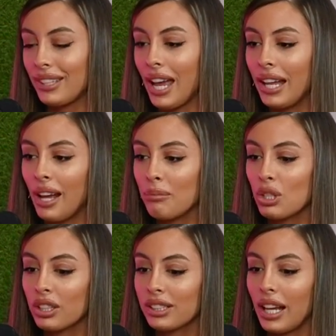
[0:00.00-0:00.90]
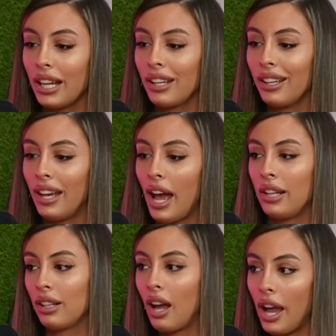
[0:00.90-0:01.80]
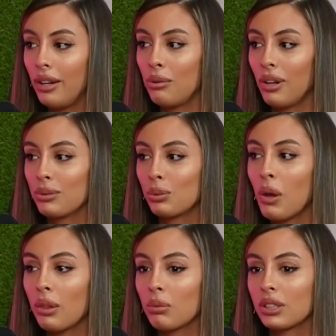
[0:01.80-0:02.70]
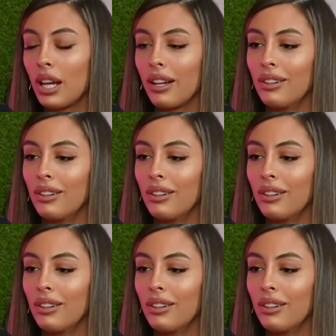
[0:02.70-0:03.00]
And I'm just like, and the guy who I was with was like,